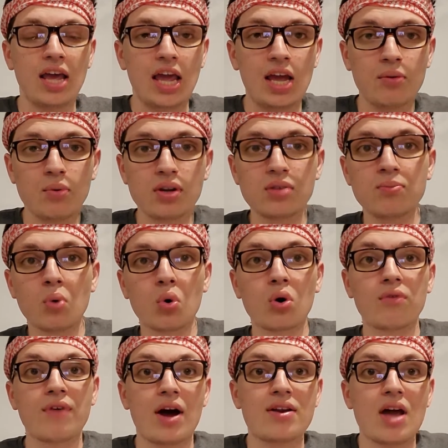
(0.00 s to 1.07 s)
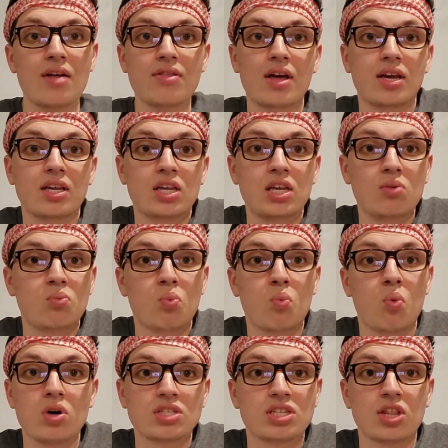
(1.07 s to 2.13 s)
And when Moro found out that he
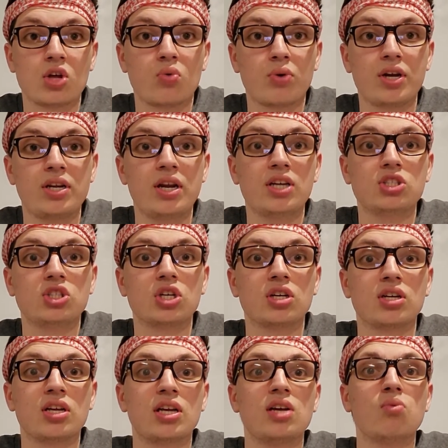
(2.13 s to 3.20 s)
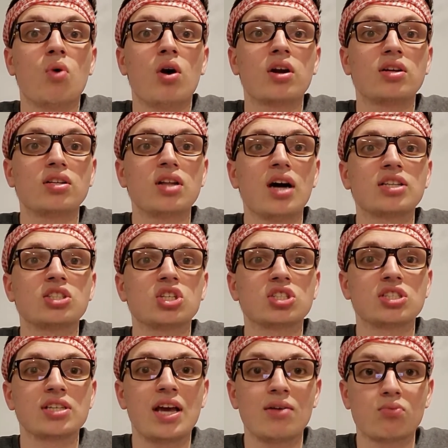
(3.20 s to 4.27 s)
wasn't the Green Ninja, he wanted not
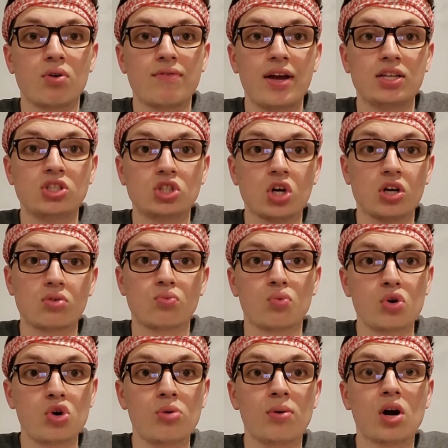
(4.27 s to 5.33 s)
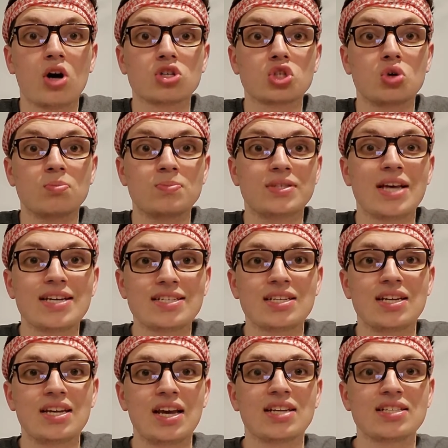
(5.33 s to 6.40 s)
just to get revenge on Wu, but also
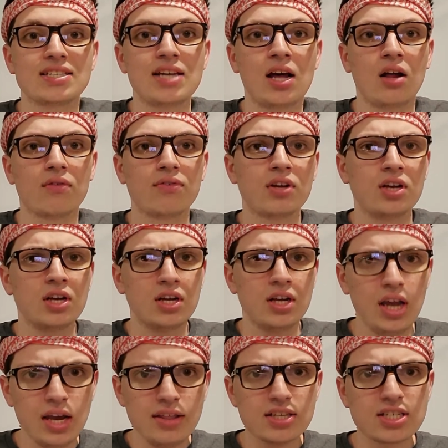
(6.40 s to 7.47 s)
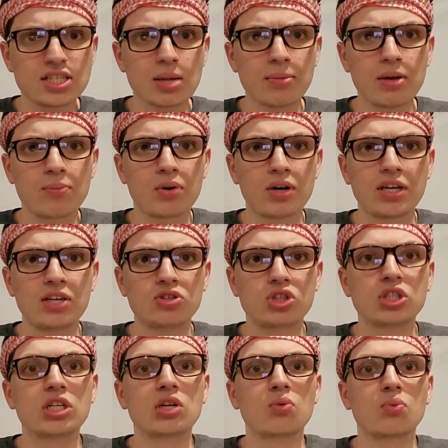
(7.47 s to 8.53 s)
destiny itself. And this is something pretty
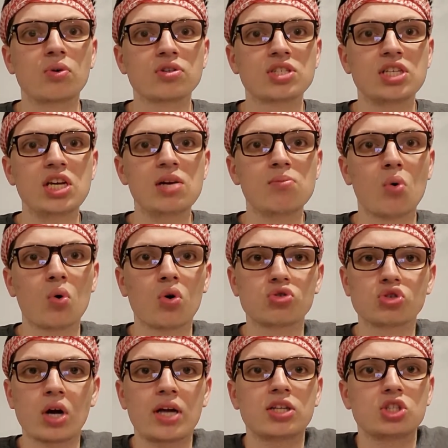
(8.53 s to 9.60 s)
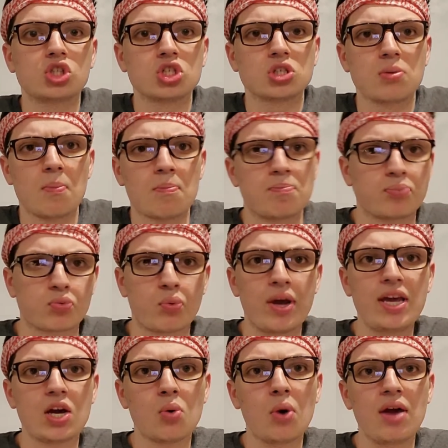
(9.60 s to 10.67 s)
interesting. We're seeing Moro trying to just
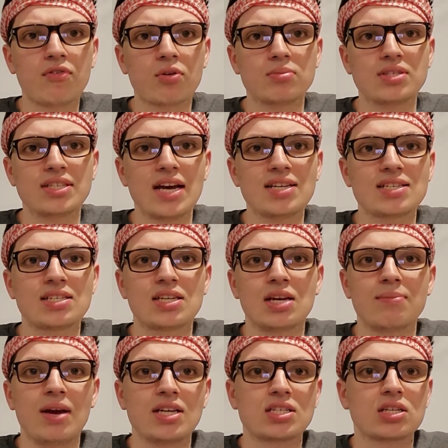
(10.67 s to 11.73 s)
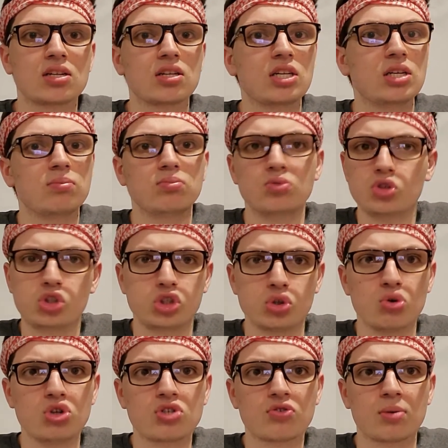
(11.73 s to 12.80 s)
break away from Destiny and basically
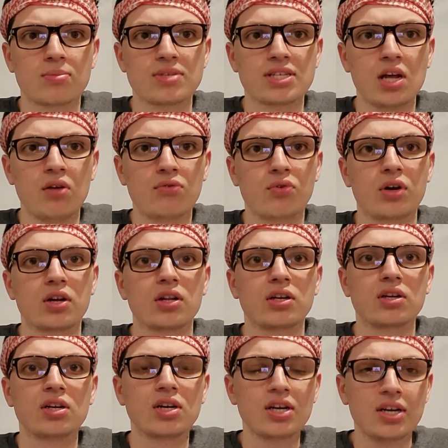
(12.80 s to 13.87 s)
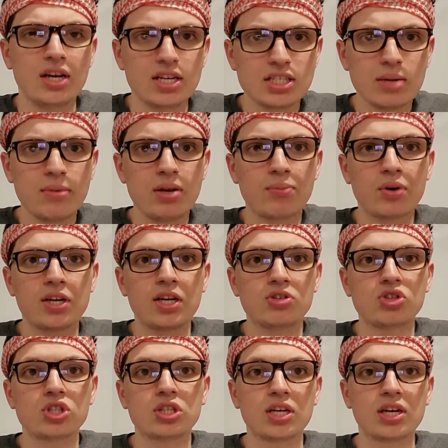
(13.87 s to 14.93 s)
choose for himself, really. It's something pretty
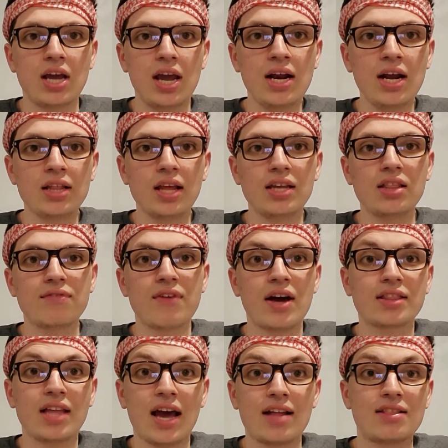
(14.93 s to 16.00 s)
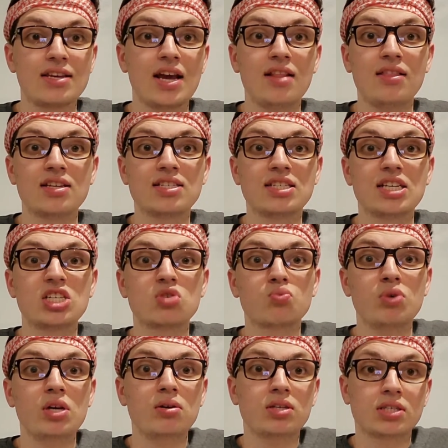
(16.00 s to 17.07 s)
interesting, and I like the fact that at the end of the
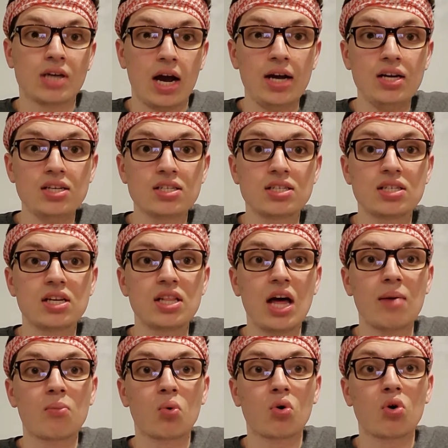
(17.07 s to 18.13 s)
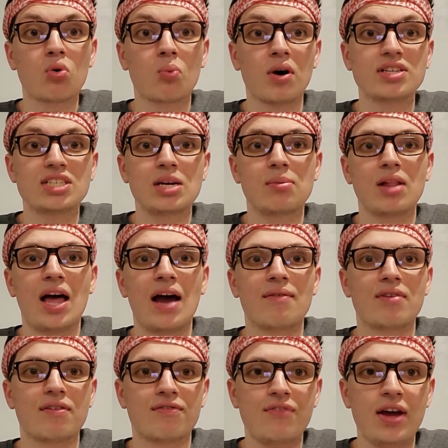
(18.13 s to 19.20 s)
season, we kind of see that Moro was able to have
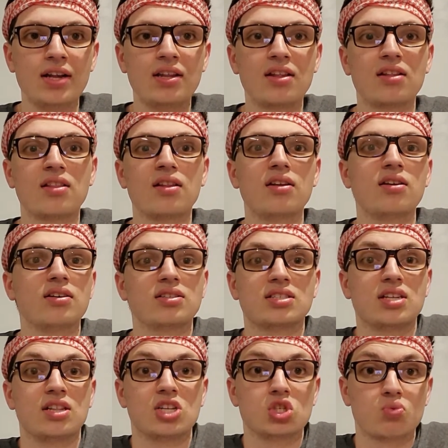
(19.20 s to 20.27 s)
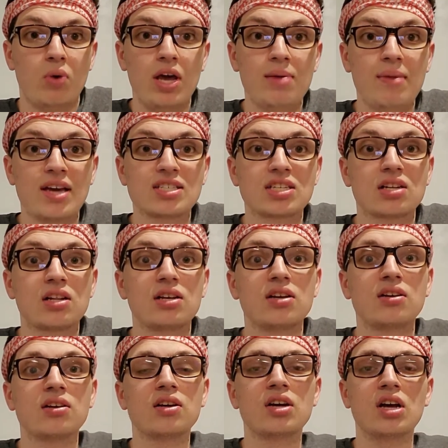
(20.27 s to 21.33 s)
an effect in, in this way,
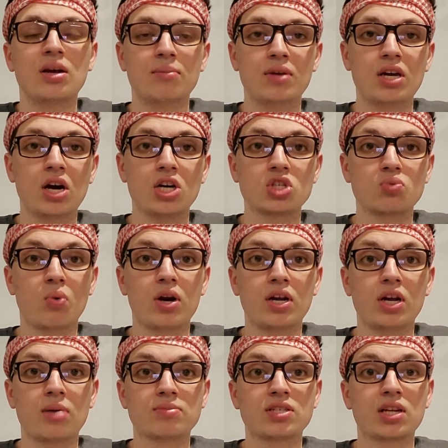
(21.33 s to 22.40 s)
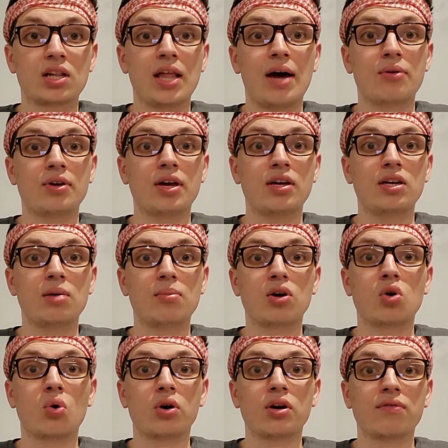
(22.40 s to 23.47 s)
basically, because when it comes to the Cloud Kingdom,
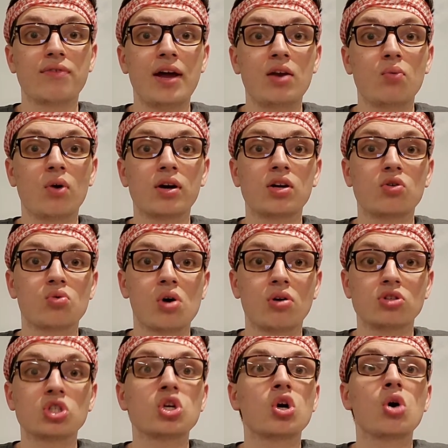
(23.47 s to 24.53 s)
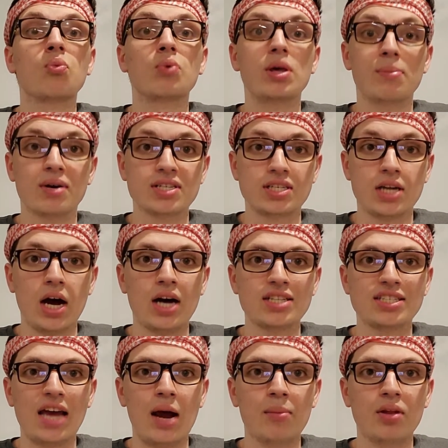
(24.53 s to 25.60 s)
according to Fenwick, quote, we must
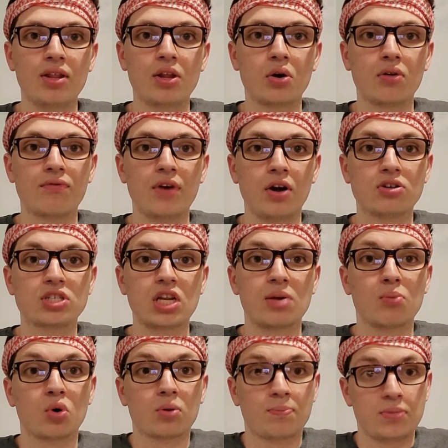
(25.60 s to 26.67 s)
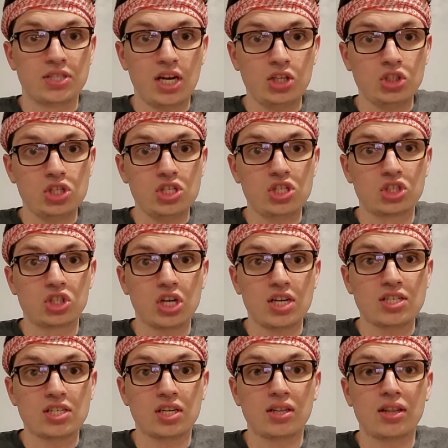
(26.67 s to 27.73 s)
not dabble in their affairs anymore, potentially
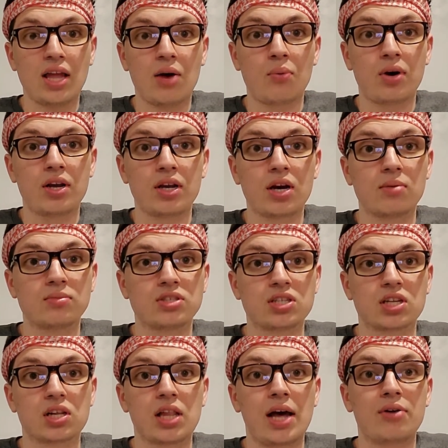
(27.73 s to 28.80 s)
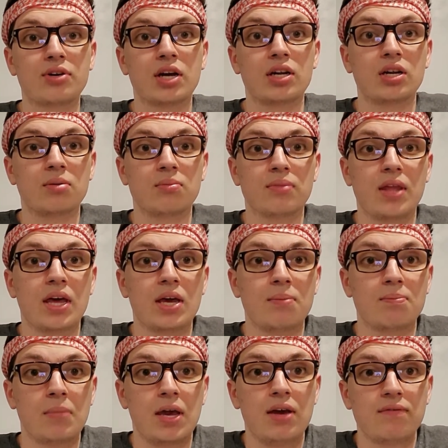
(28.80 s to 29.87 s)
suggesting that when it comes to the Cloud Kingdom,
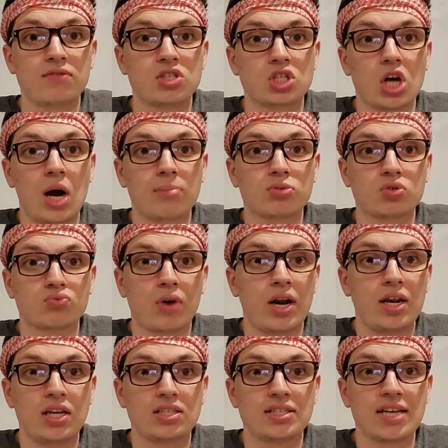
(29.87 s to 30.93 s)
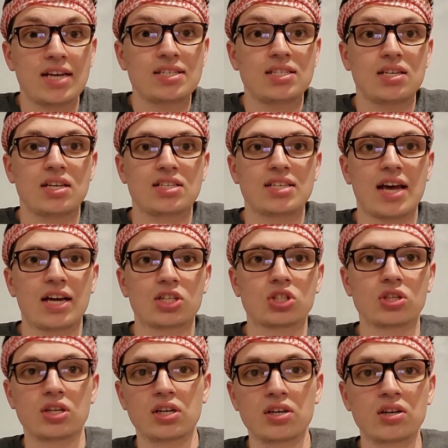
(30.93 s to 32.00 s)
they may have stopped writing Destinies,
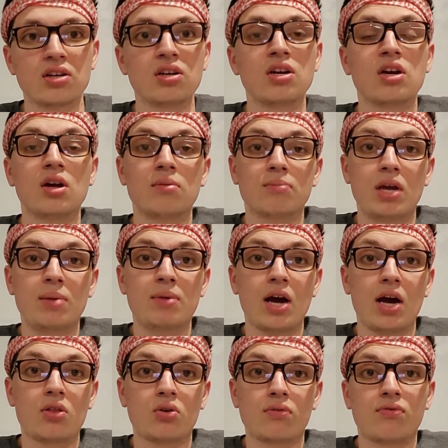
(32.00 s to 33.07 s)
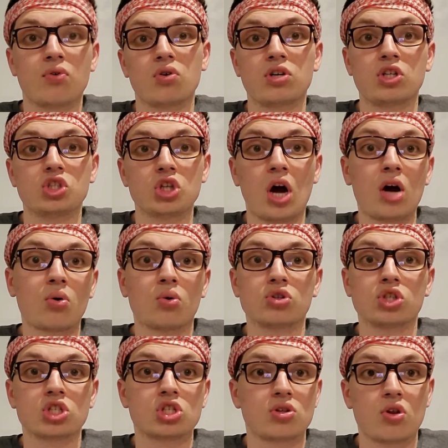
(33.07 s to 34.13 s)
actually, maybe either for Ninjago
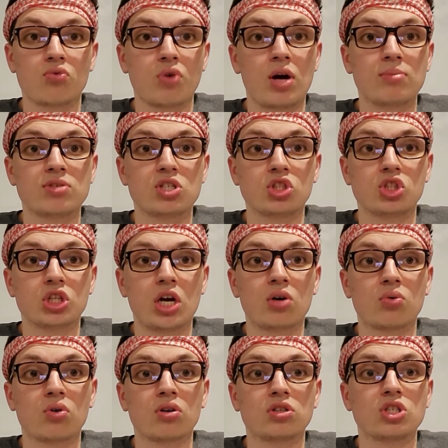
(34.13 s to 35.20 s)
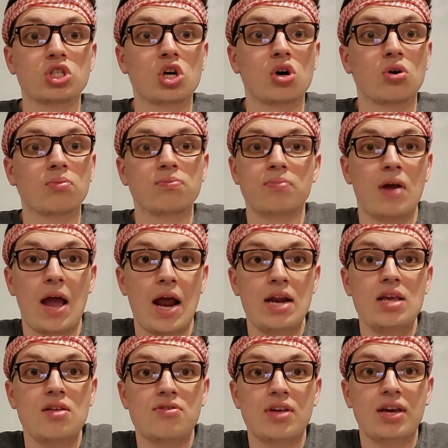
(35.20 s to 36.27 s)
or just the realms in general, and so
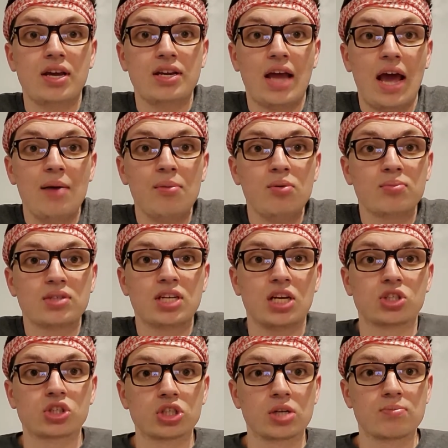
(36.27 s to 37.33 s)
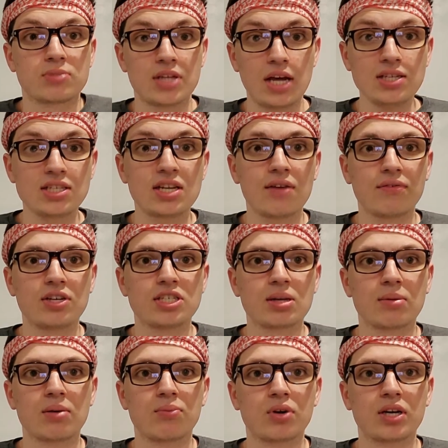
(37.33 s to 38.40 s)
anything can happen potentially. So that's definitely
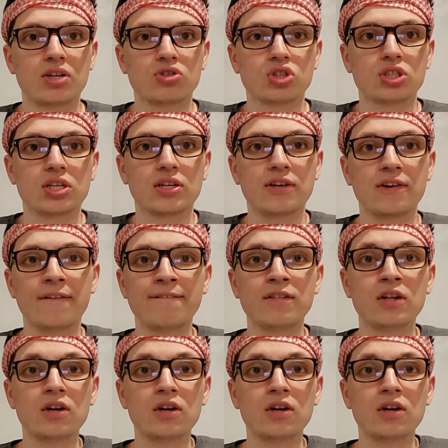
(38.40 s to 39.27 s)
something pretty interesting.